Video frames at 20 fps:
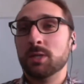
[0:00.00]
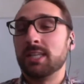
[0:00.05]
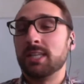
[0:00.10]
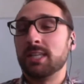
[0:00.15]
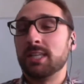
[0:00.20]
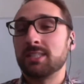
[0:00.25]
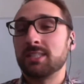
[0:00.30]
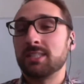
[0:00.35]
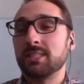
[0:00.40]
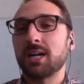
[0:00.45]

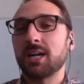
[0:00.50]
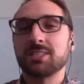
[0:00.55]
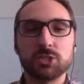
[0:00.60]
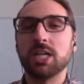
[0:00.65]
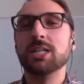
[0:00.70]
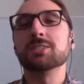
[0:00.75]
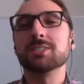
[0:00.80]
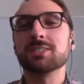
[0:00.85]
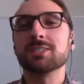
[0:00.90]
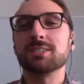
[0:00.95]

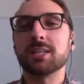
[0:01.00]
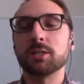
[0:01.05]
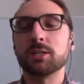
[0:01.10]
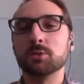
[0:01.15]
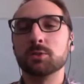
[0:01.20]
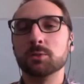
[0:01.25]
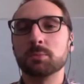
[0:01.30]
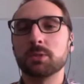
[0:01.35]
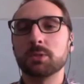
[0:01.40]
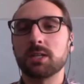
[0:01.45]
DocSend
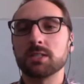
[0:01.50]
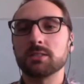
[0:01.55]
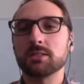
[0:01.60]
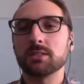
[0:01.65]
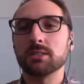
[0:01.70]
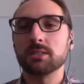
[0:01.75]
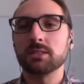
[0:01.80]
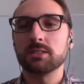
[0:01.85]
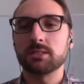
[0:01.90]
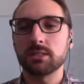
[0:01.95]
changes that
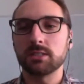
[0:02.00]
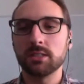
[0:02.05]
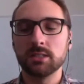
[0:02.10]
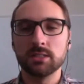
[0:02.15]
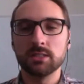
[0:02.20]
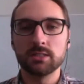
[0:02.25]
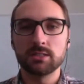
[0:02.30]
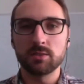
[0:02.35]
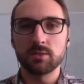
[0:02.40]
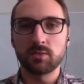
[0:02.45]
whole
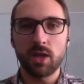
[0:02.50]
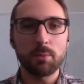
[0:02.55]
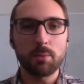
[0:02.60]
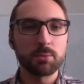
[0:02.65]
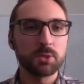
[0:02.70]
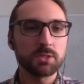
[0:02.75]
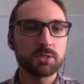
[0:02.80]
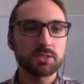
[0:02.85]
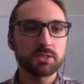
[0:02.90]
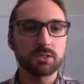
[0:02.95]
process.
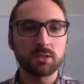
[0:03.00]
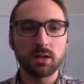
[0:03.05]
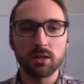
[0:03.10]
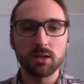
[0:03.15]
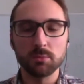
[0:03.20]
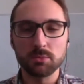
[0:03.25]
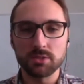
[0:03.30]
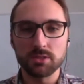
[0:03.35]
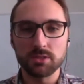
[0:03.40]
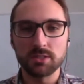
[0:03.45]
Is if that
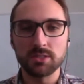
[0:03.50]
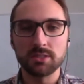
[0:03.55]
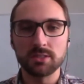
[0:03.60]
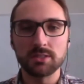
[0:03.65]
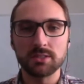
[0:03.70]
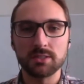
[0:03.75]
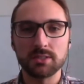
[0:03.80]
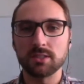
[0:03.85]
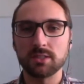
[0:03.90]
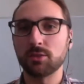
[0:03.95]
person comes
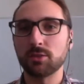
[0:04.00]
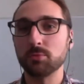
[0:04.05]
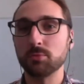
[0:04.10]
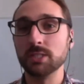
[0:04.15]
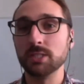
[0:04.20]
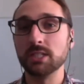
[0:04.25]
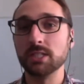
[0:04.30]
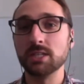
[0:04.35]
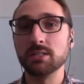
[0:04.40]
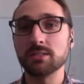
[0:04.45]
in, say
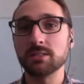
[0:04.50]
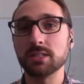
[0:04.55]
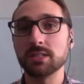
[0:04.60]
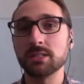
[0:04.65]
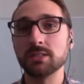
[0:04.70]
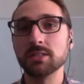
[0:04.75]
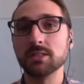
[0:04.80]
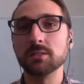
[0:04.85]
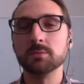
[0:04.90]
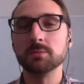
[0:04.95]
3
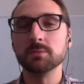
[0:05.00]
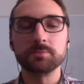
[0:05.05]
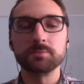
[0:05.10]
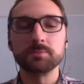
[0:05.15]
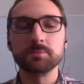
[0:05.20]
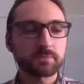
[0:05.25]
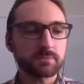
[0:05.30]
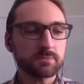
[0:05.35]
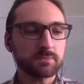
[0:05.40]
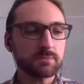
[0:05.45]
days later,
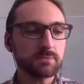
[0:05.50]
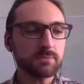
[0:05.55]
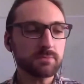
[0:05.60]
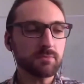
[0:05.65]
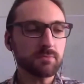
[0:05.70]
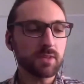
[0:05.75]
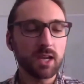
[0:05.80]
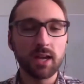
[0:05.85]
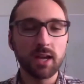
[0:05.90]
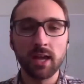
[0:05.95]

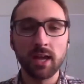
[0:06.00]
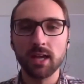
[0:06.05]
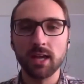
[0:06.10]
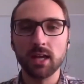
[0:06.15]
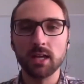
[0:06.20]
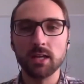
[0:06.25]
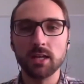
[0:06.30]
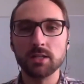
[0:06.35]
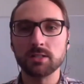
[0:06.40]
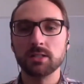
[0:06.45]

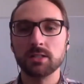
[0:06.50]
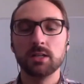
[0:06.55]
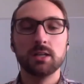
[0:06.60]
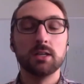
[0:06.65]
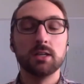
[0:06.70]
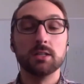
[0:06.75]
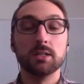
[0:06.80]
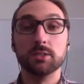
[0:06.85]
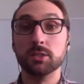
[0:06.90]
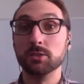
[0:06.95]
and
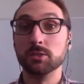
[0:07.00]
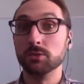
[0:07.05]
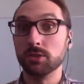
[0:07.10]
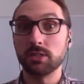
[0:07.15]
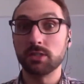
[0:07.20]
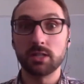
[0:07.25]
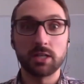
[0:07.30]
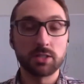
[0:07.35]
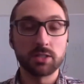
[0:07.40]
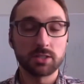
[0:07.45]
they're
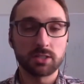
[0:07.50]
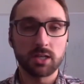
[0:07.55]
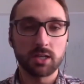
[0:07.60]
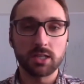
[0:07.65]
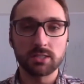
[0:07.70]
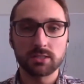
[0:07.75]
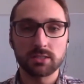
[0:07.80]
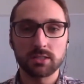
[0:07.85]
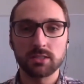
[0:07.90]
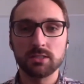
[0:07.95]
looking at your
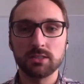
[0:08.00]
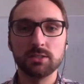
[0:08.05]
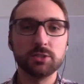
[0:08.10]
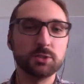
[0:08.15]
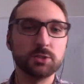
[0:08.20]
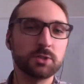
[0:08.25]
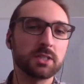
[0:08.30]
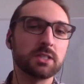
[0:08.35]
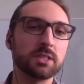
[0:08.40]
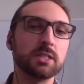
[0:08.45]
content,
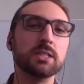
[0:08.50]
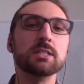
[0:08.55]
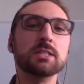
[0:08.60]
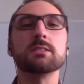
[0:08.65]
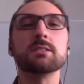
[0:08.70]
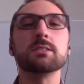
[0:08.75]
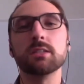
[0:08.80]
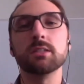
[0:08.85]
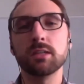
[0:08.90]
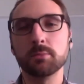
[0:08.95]
you get an
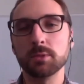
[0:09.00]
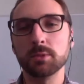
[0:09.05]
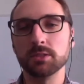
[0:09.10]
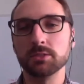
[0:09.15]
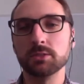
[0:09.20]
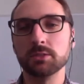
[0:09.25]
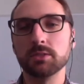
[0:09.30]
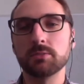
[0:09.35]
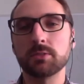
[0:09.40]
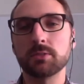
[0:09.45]
instant email
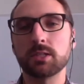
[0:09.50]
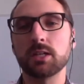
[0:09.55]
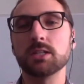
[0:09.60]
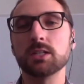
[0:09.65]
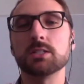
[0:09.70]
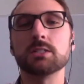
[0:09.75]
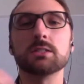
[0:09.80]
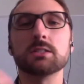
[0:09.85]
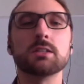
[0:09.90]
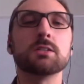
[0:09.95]

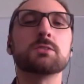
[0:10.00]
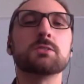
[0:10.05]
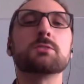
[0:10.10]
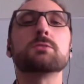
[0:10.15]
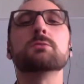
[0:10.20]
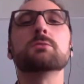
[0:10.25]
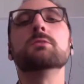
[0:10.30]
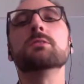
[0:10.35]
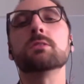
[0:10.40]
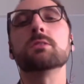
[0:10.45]
notification as
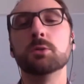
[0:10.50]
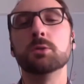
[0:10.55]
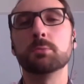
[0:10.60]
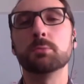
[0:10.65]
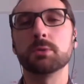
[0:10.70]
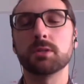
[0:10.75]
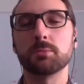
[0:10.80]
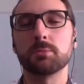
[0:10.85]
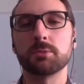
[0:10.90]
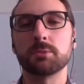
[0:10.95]
soon as they open
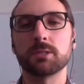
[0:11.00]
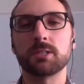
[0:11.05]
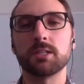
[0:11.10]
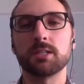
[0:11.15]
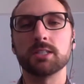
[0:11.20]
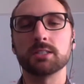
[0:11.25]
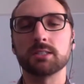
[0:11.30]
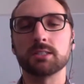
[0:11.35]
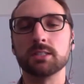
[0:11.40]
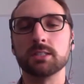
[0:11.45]
up your
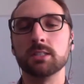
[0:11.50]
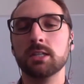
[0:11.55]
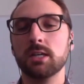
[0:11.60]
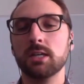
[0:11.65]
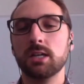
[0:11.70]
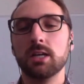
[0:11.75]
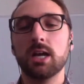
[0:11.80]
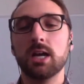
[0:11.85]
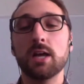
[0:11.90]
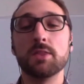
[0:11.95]
content.
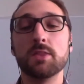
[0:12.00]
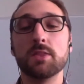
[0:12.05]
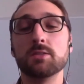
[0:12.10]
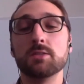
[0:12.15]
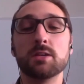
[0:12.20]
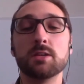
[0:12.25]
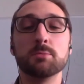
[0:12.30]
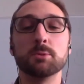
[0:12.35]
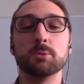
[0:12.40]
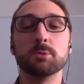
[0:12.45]
And then you're
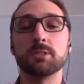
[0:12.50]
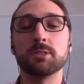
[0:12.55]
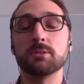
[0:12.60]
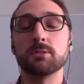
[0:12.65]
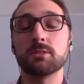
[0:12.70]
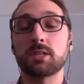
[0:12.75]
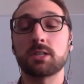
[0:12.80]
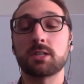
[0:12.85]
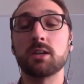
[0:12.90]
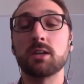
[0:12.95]
able to go,
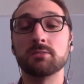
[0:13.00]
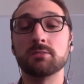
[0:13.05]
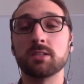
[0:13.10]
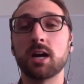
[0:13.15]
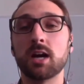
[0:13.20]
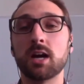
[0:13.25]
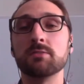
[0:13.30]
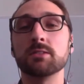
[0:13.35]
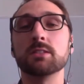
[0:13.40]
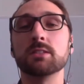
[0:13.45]
kind of
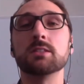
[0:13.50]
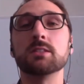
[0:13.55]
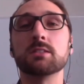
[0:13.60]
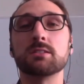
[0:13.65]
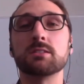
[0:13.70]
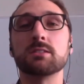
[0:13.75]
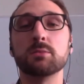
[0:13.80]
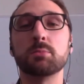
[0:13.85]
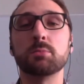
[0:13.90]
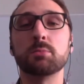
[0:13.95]
dive in and
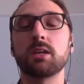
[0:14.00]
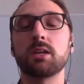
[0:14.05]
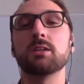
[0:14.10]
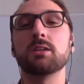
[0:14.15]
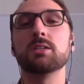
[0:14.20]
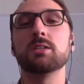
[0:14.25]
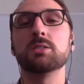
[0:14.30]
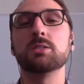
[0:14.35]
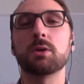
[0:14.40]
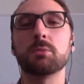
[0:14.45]
see
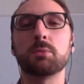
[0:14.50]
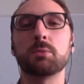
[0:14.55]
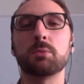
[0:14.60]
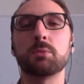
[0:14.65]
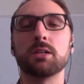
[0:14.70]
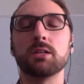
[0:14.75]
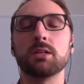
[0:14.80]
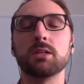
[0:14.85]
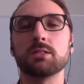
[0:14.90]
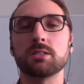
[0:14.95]
page by
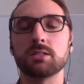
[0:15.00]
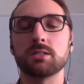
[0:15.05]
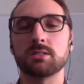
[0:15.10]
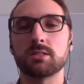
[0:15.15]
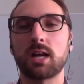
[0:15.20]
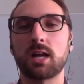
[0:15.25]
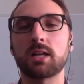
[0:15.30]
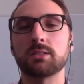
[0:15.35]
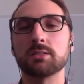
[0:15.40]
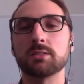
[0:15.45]
page
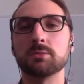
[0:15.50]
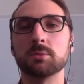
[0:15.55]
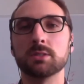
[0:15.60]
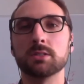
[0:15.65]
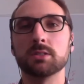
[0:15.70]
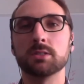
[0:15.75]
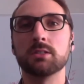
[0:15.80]
exactly what